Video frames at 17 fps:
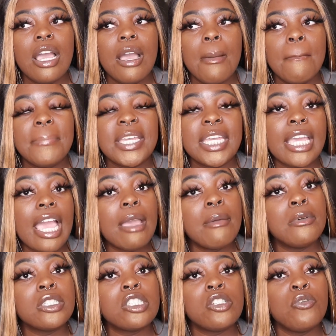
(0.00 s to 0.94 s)
be
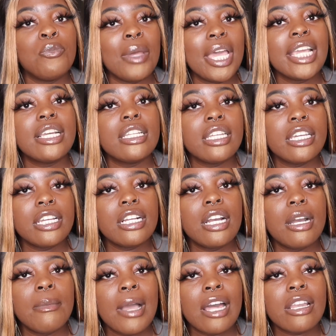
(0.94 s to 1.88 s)
able to make an
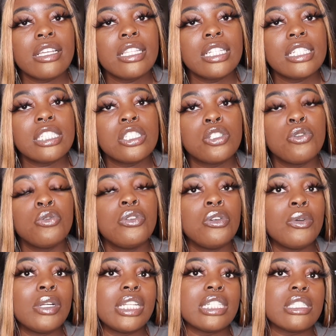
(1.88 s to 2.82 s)
income out of this to
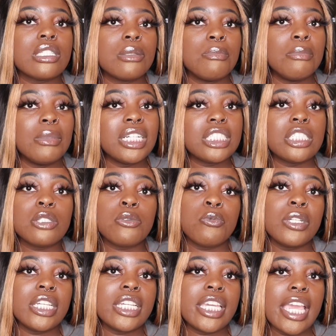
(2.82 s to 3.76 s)
do it as much as
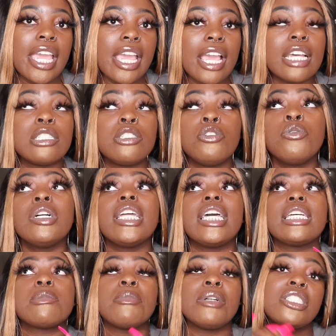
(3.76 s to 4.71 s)
we can and do it
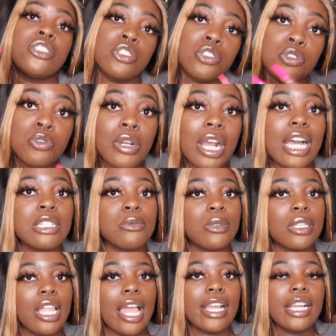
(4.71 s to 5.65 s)
as much as you guys
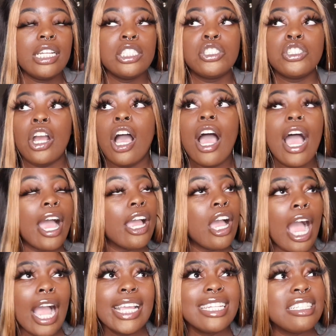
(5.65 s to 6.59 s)
would like because y'all
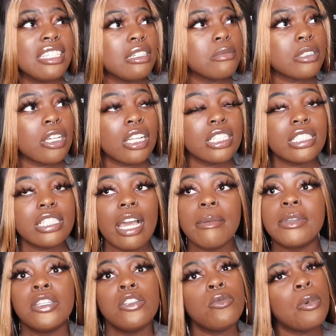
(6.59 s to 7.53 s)
i get dms all the time
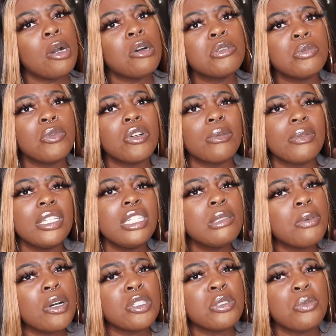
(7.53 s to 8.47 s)
can you post more please
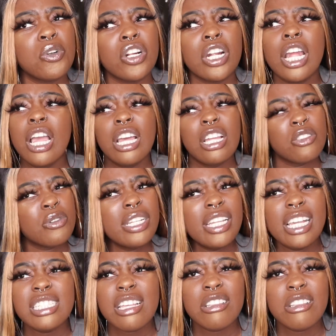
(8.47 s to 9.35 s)
post more three days out